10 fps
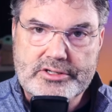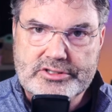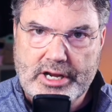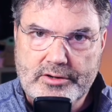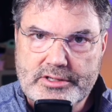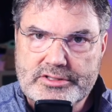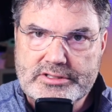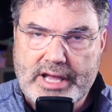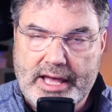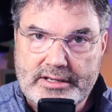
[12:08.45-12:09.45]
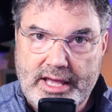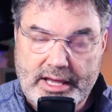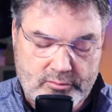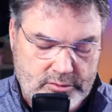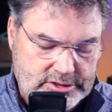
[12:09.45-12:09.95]
share this
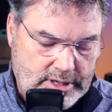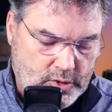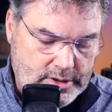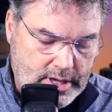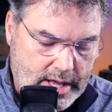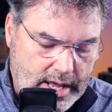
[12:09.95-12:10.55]
contact with someone,